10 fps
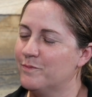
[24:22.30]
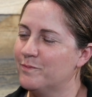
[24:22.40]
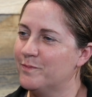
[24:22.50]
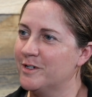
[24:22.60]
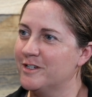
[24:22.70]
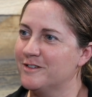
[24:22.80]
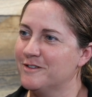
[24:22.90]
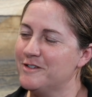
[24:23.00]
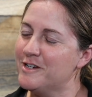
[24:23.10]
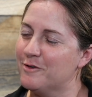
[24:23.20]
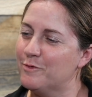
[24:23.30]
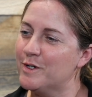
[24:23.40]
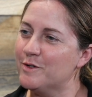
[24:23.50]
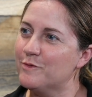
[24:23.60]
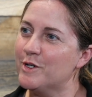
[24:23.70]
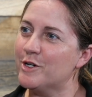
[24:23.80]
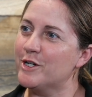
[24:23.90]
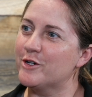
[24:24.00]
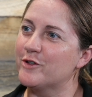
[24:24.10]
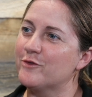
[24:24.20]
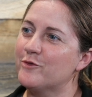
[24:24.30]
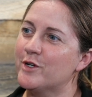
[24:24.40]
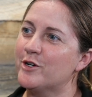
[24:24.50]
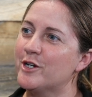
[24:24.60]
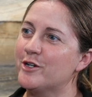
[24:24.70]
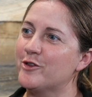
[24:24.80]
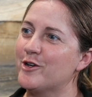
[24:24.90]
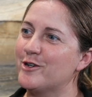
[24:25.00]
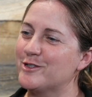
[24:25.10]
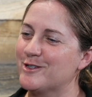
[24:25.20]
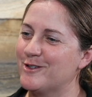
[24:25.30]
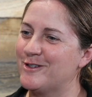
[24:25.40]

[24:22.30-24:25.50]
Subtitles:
But yeah, what are your thoughts on?